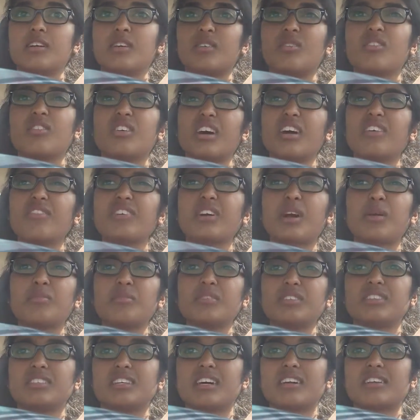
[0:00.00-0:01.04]
Well, I have a couple
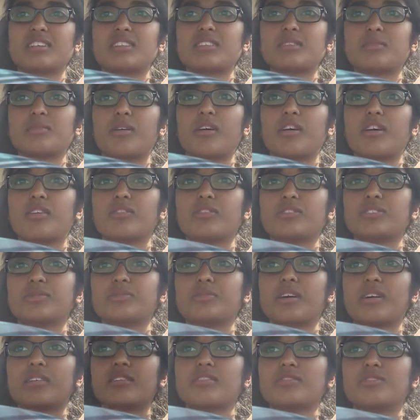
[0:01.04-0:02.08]
of tests tomorrow, which I'm
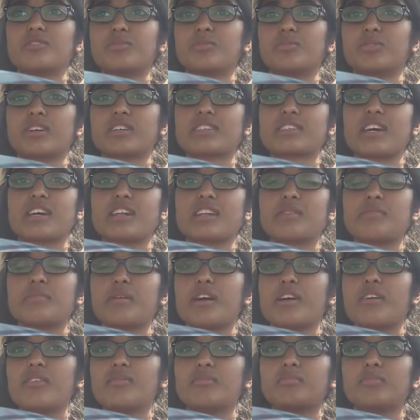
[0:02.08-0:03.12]
not super excited
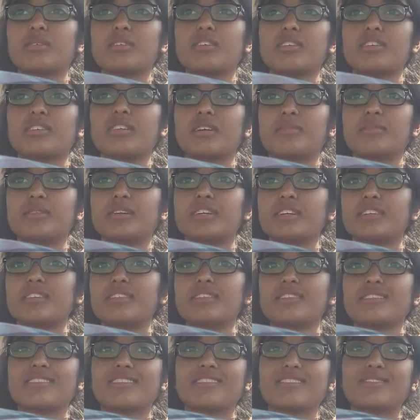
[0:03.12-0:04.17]
about, but I mean,
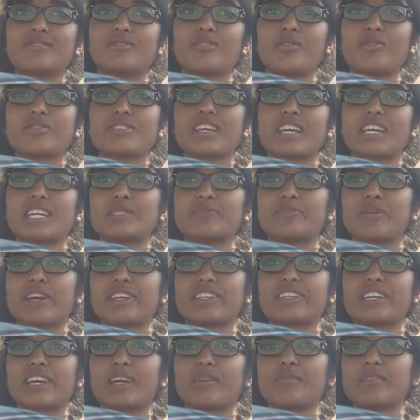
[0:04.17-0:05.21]
what was I
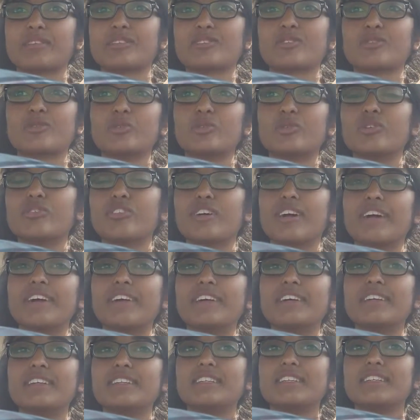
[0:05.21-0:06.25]
expecting? I'm at school,
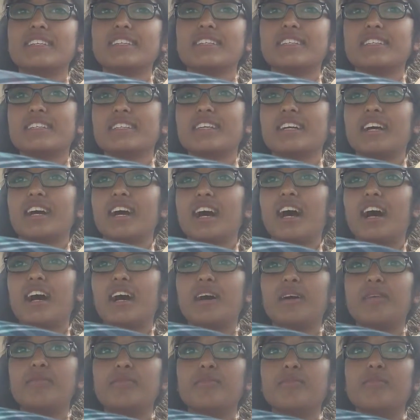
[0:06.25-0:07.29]
right?
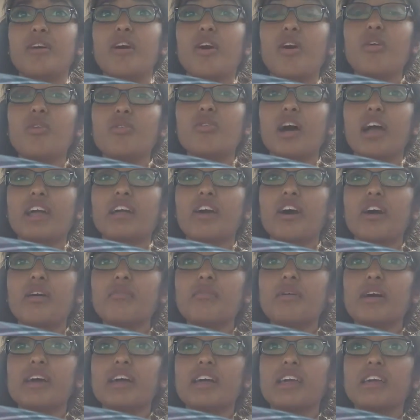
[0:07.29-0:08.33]
Oh, I got
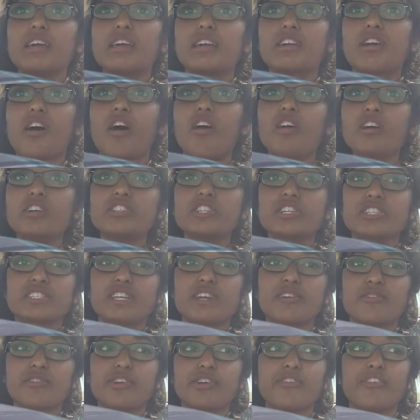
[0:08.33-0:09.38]
my college
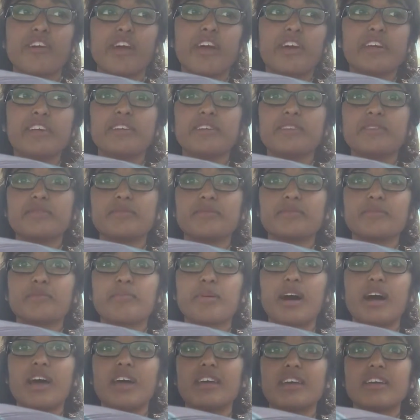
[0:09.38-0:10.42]
essay reread
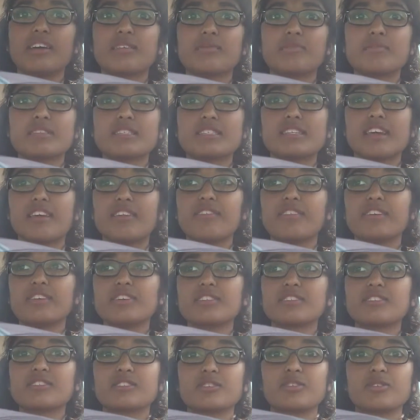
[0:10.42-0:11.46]
by Miss
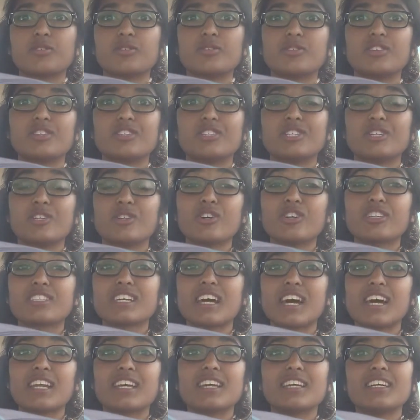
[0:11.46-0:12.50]
Davis, so she looked
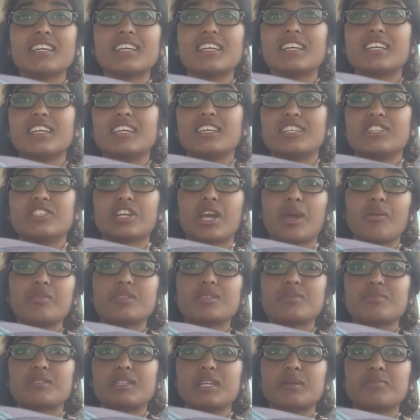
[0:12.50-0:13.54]
at it, she gave me
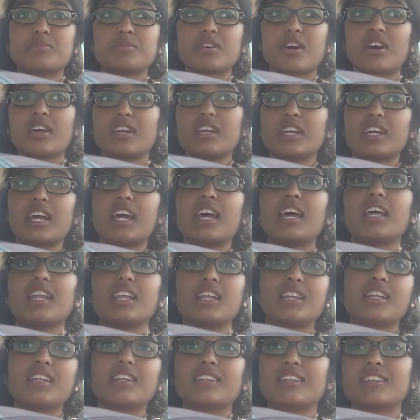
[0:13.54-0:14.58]
some tips on it,
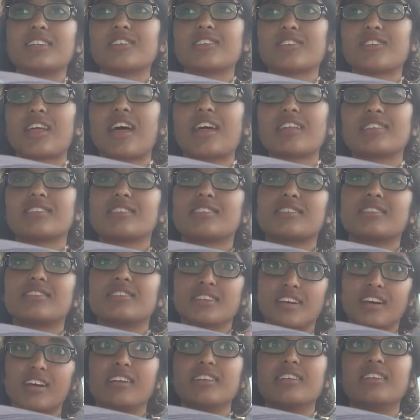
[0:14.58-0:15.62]
and so that's
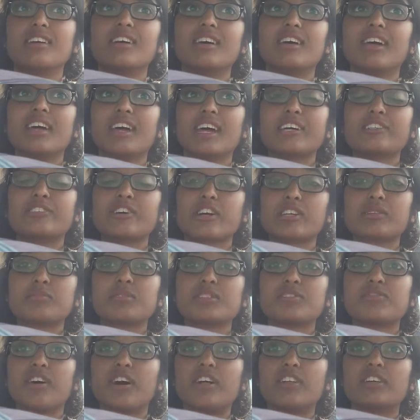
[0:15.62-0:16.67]
done. And I talked to
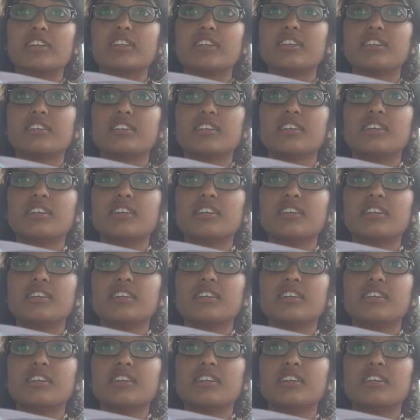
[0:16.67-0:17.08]
Miss Veller.